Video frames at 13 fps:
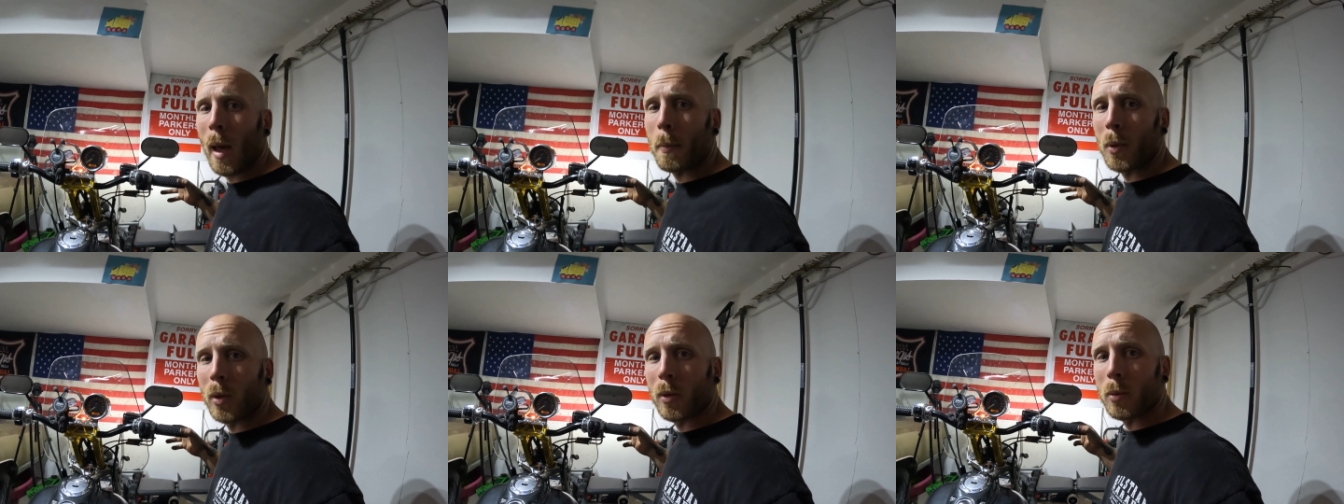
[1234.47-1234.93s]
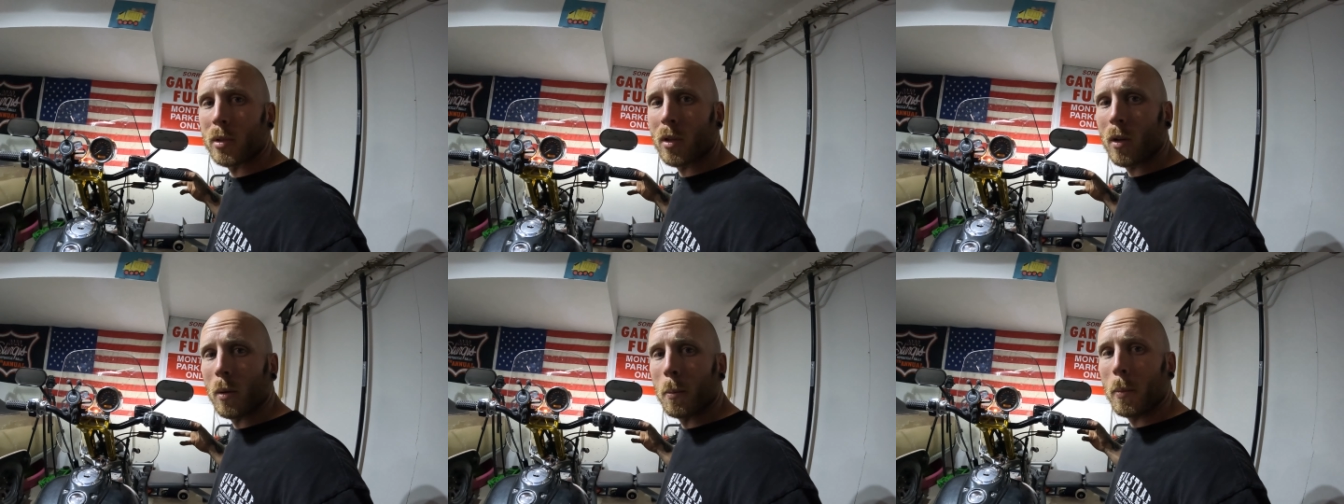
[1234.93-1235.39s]
happy with the
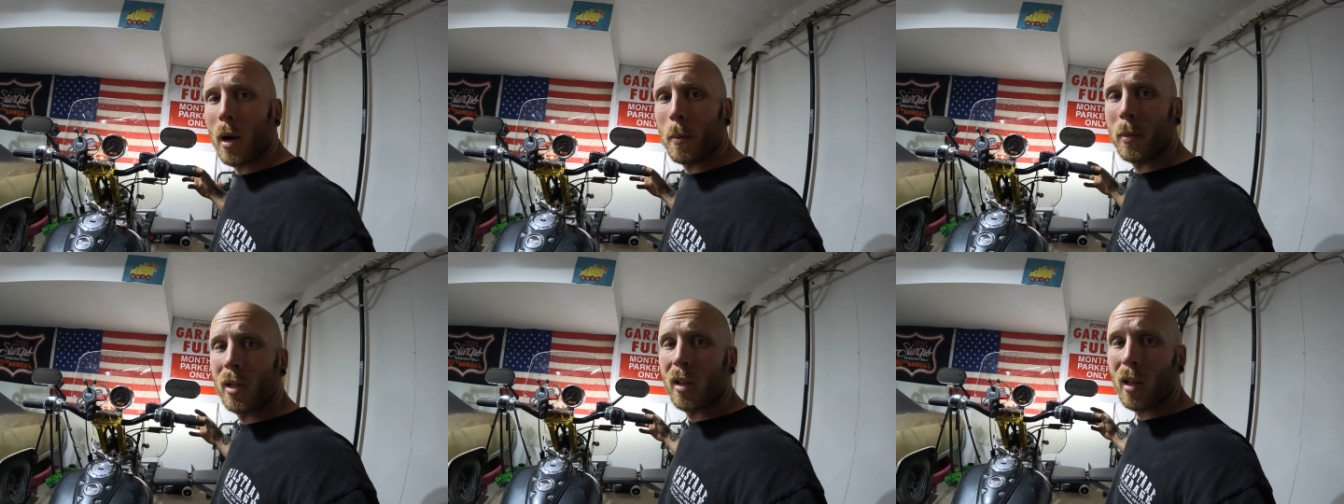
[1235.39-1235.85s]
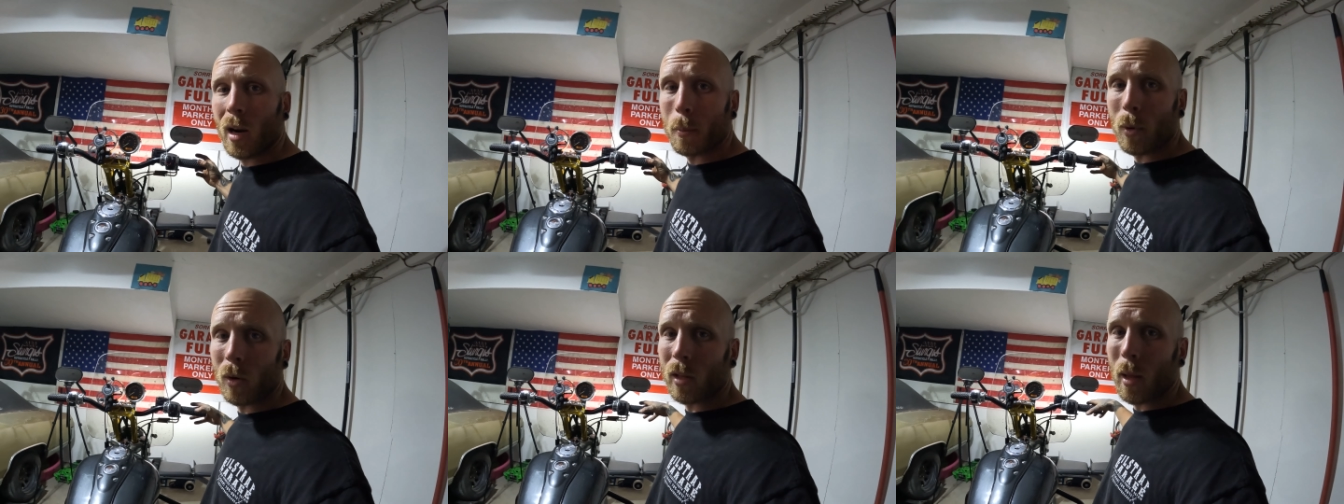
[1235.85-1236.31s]
result. Bummed that I
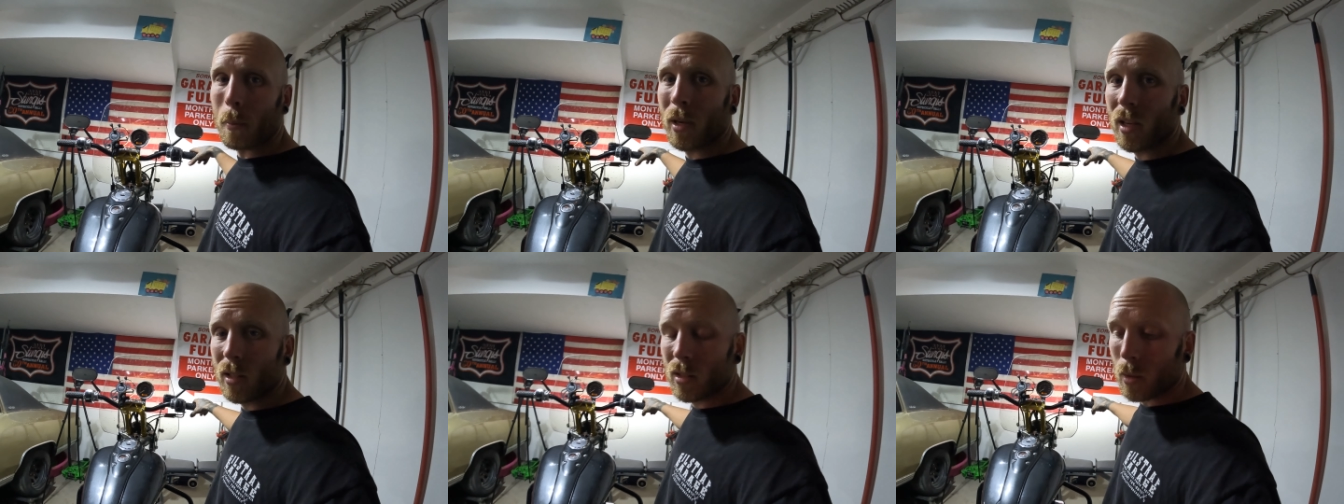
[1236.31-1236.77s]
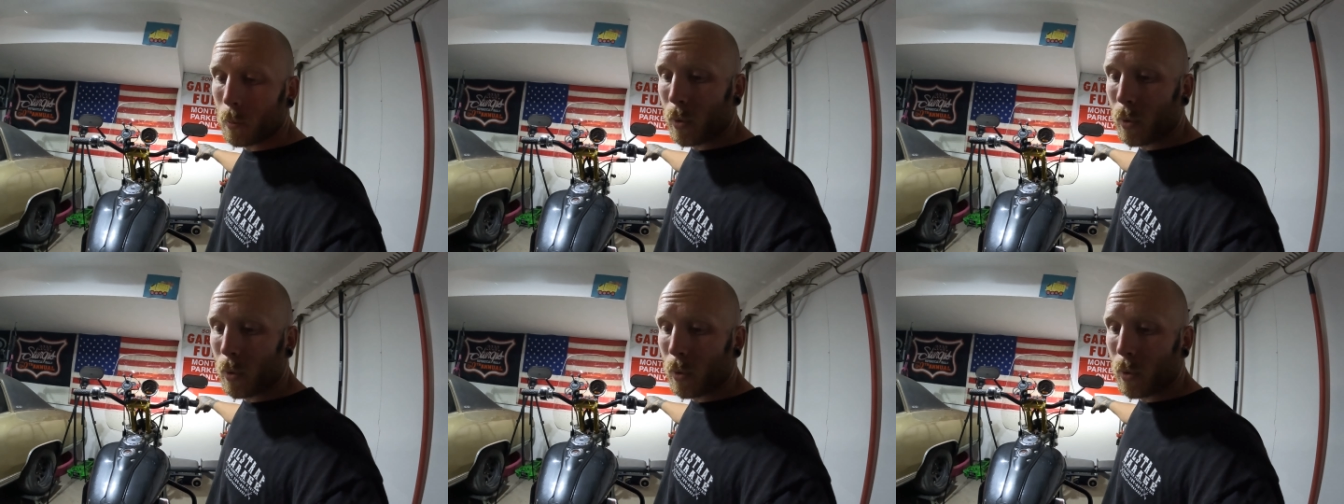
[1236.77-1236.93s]
broke that piece,